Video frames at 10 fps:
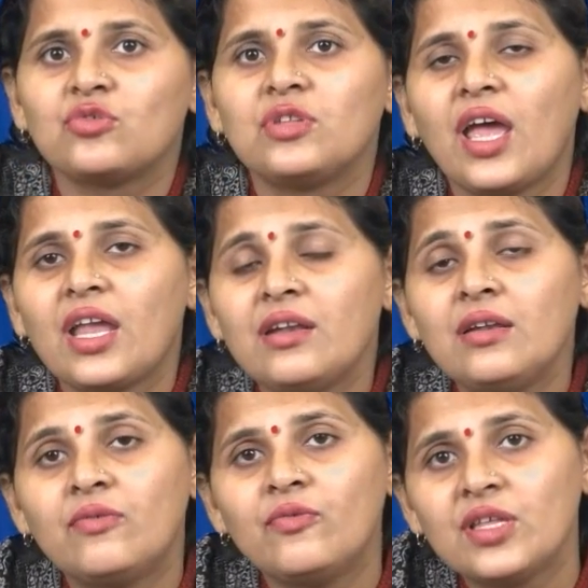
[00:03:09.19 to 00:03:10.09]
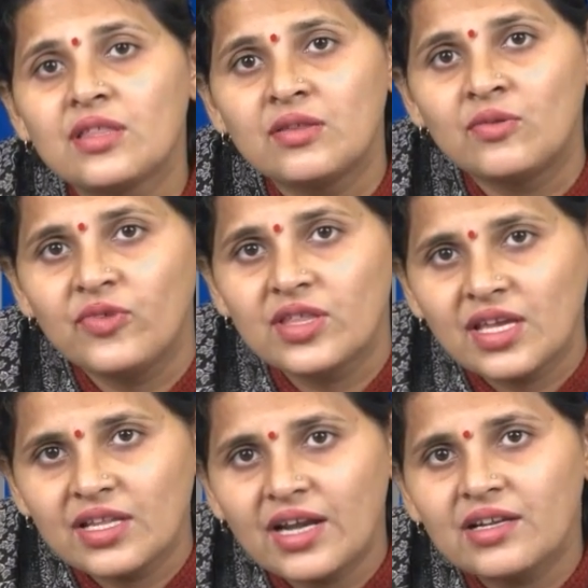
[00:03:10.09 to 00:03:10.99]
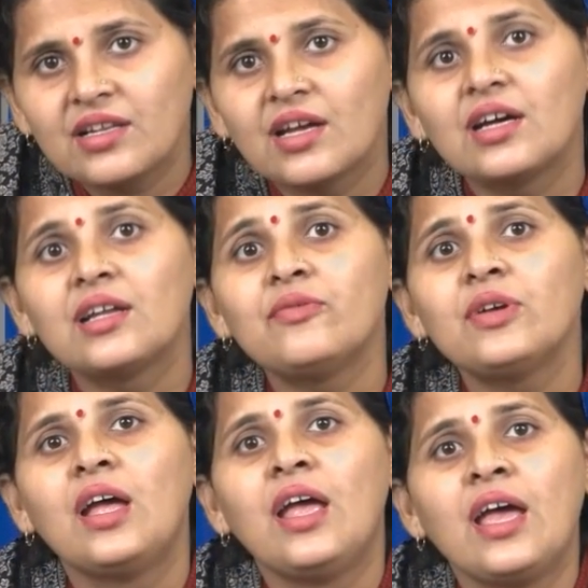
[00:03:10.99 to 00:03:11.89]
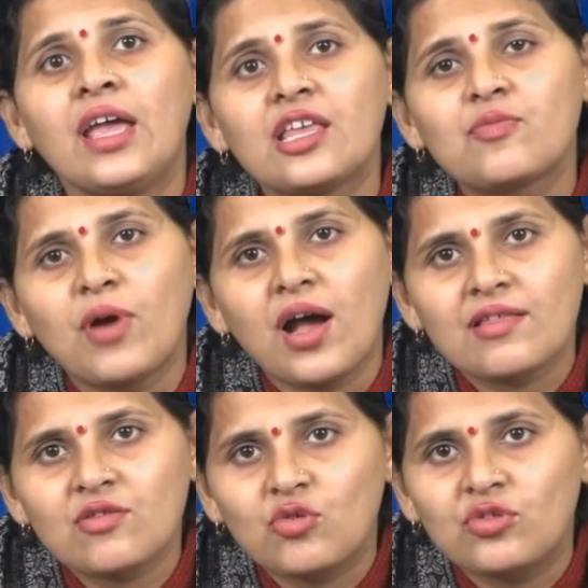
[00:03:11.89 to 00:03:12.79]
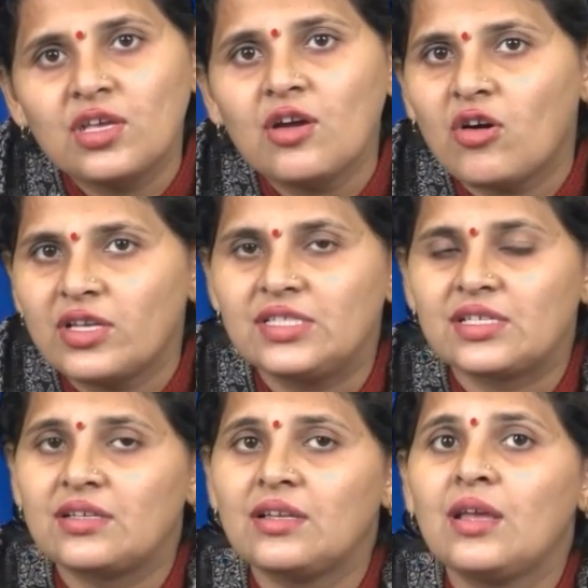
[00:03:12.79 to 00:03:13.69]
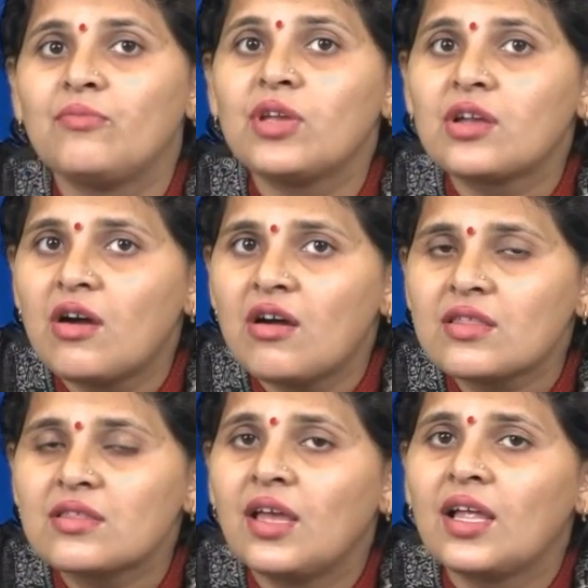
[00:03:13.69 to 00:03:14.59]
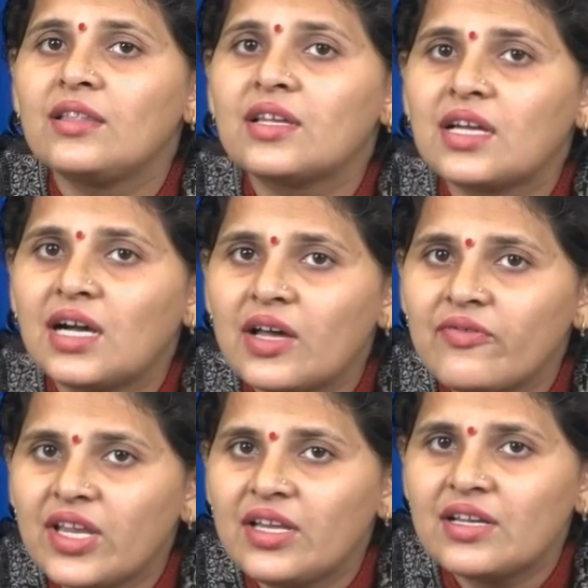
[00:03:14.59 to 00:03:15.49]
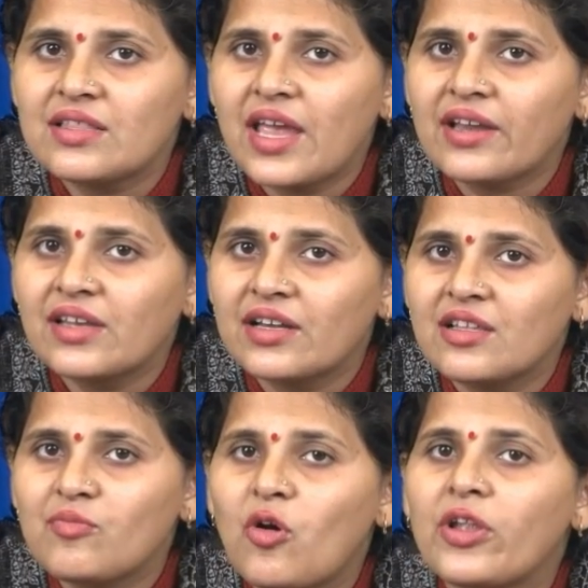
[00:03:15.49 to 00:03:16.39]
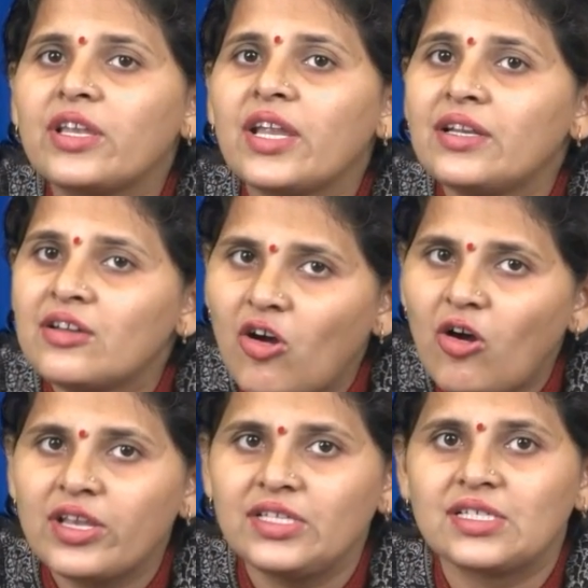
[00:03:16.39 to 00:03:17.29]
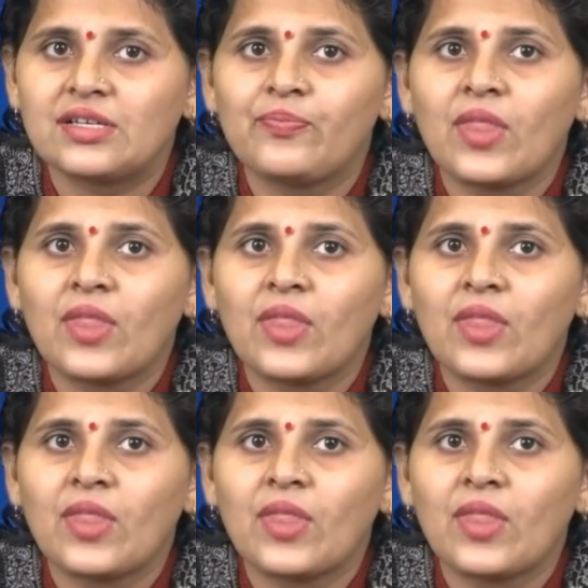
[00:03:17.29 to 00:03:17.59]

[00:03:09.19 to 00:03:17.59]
So then we say that curve is passed through the origin because the curve intersect at the point at origin.